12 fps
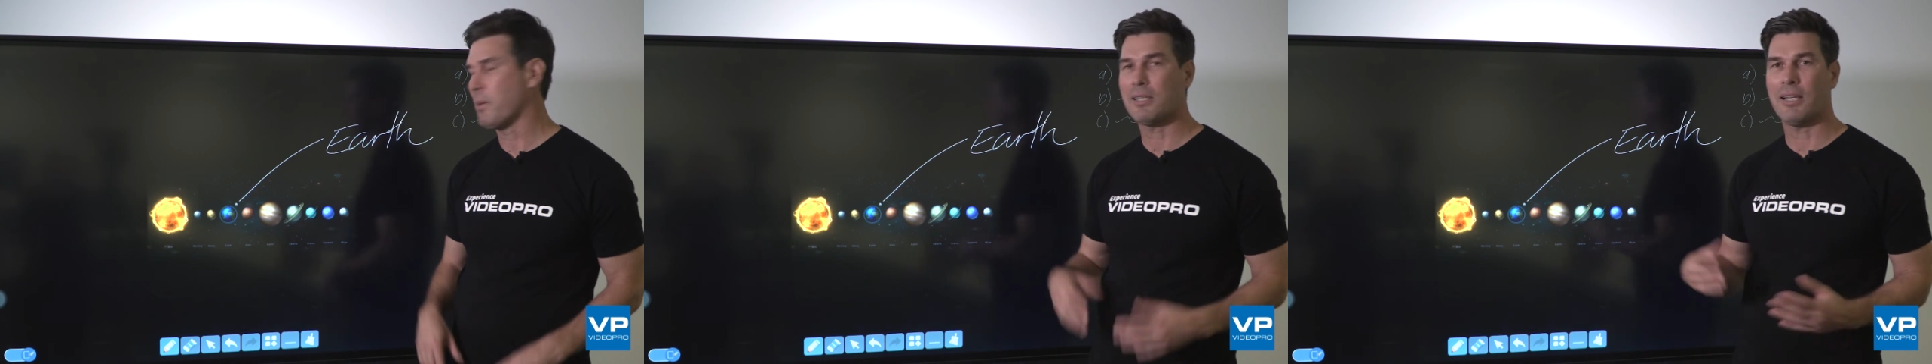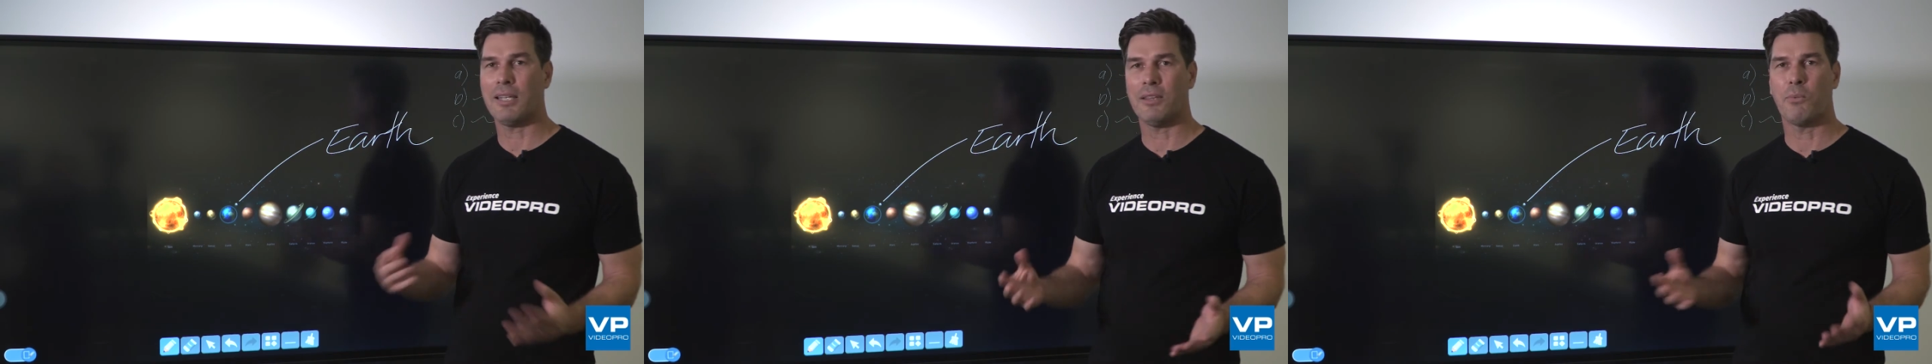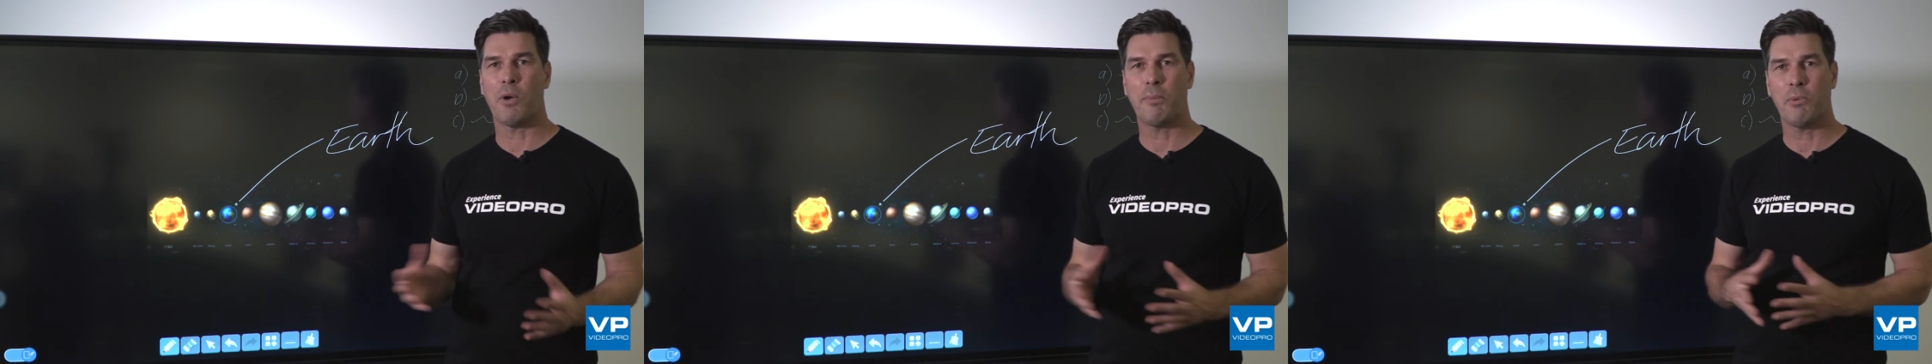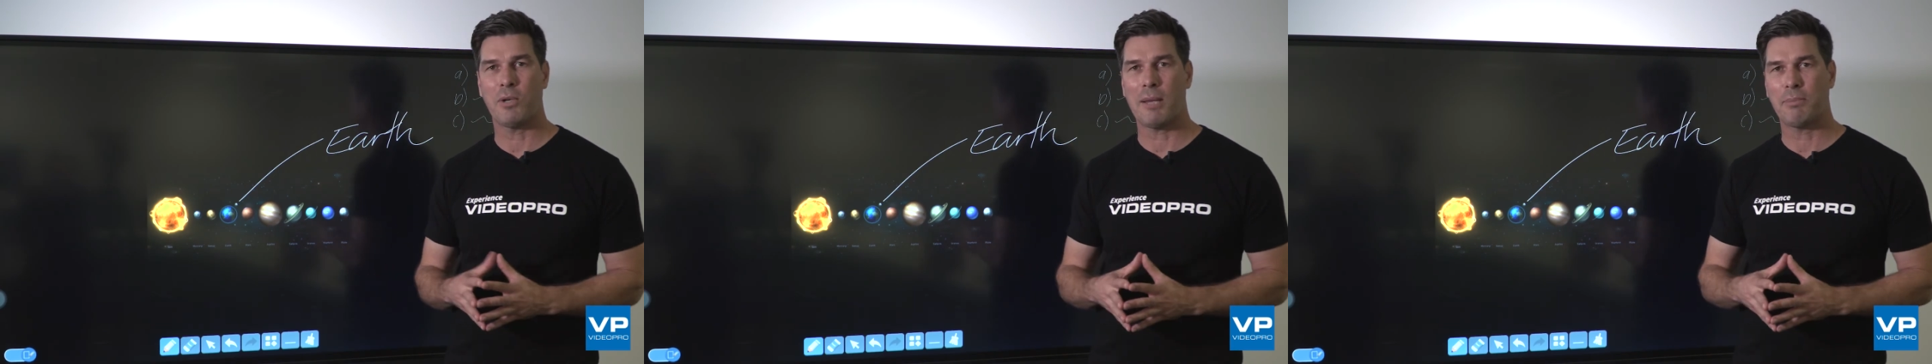clicking the whiteboard
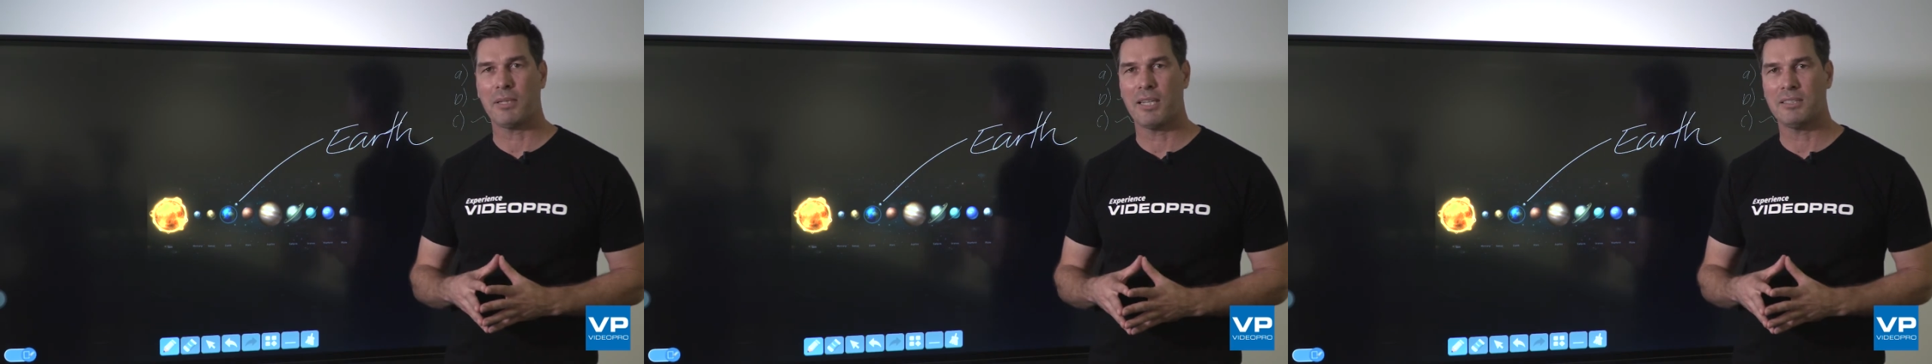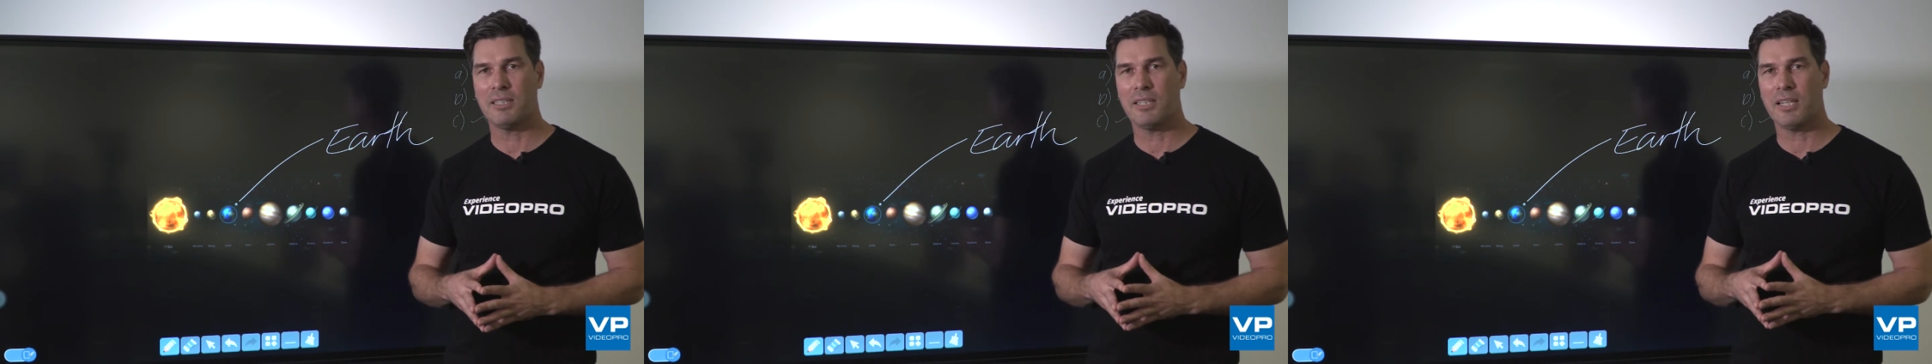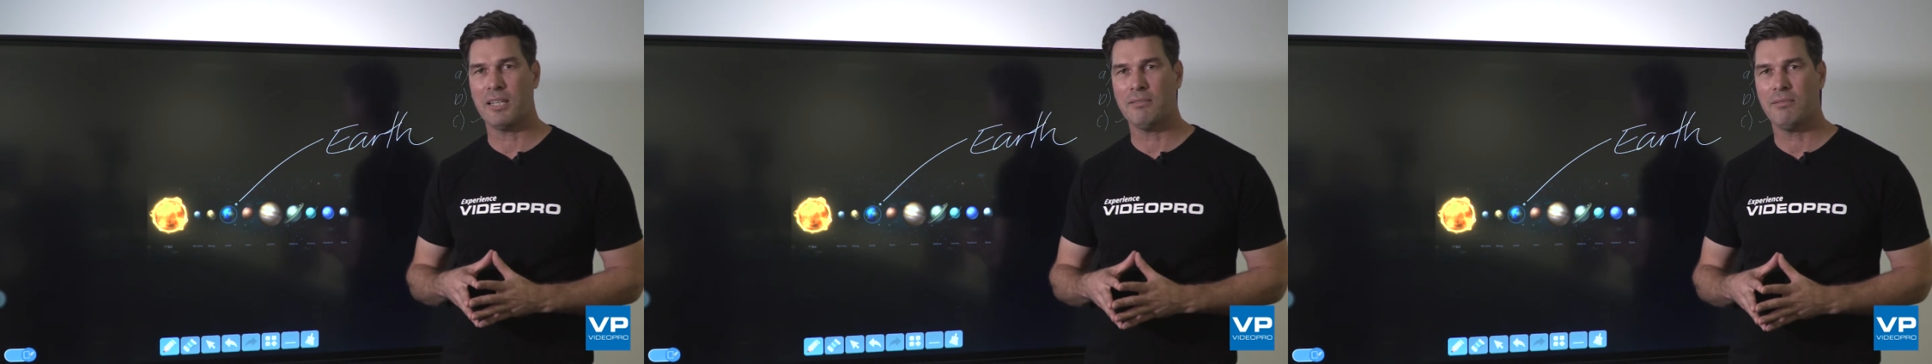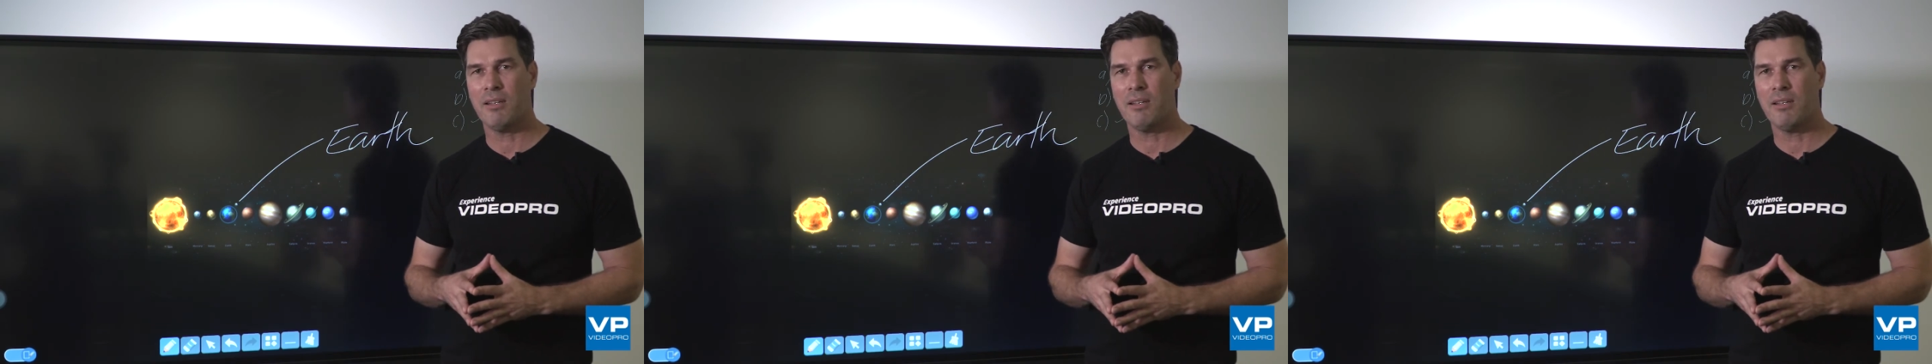application again.